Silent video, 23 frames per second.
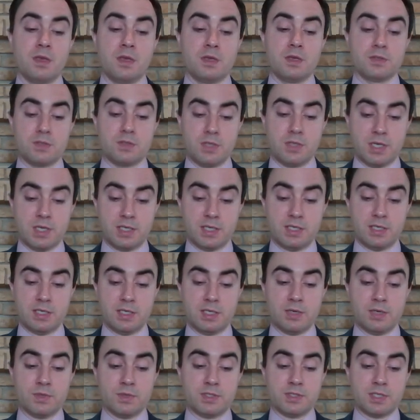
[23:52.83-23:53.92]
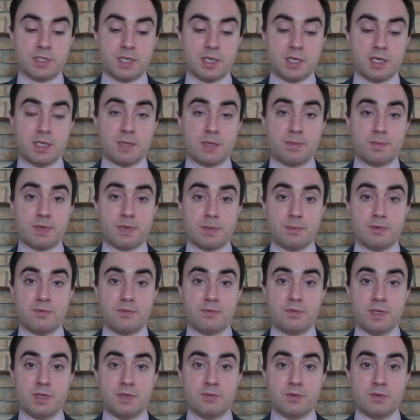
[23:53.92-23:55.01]
So the idea, once again, the problem of
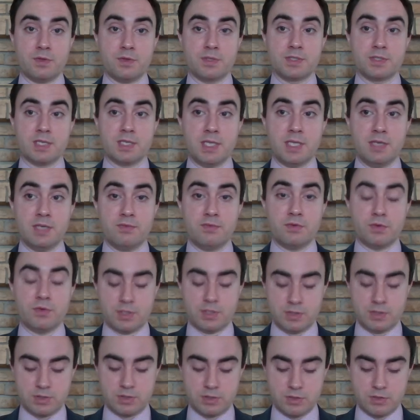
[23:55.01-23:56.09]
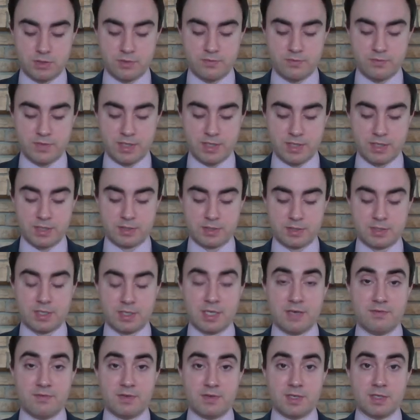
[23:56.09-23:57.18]
evil is that evil can serve as
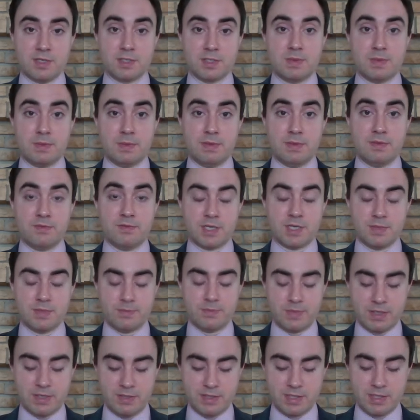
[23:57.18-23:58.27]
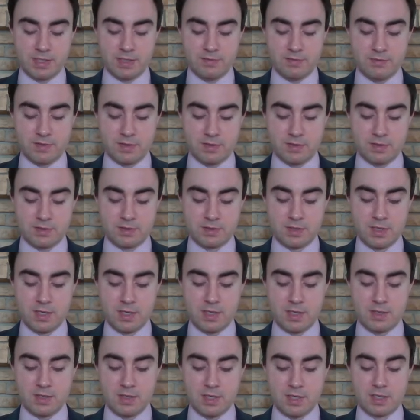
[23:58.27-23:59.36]
evidence, maybe even compelling evidence,
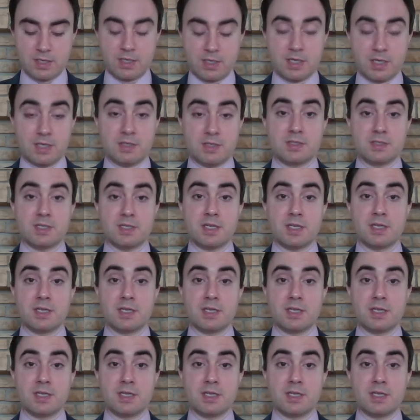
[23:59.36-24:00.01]
that God does not